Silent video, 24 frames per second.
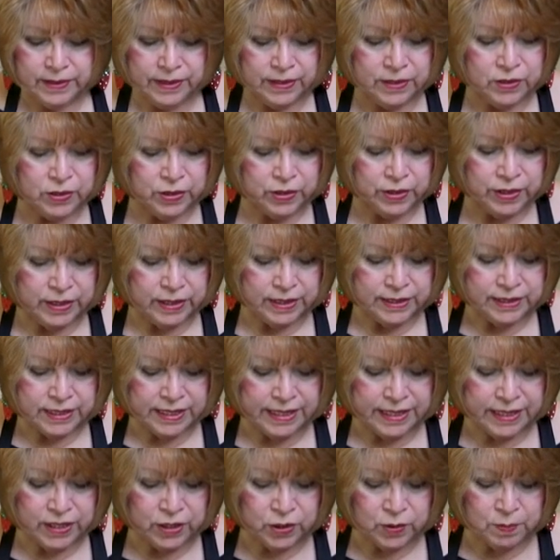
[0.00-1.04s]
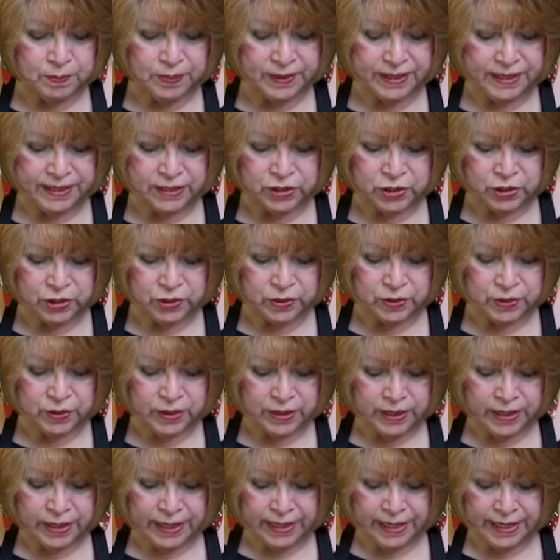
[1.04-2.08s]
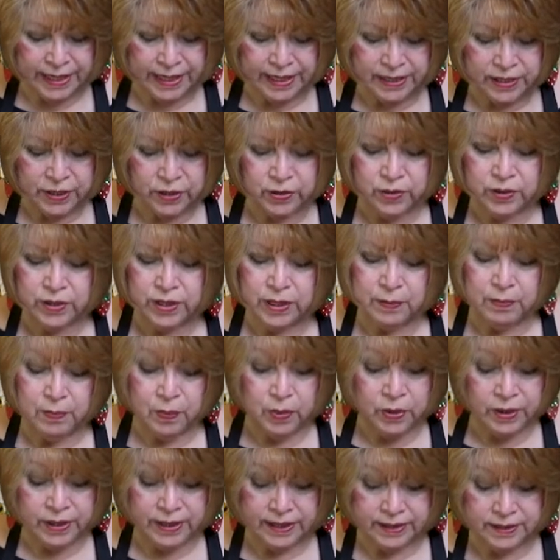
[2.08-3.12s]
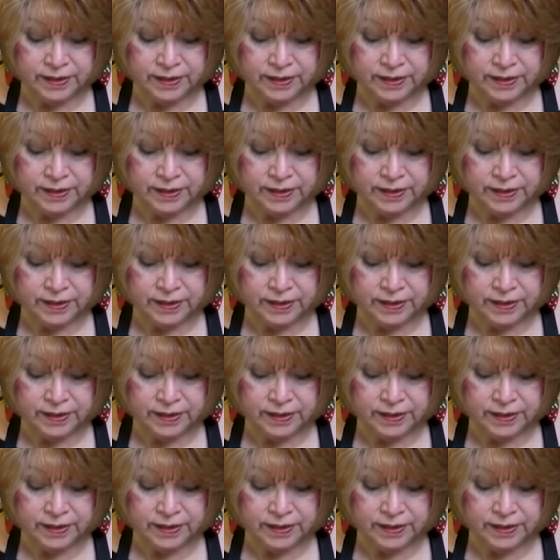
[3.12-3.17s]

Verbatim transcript: is you're going to take your picture and you're going to put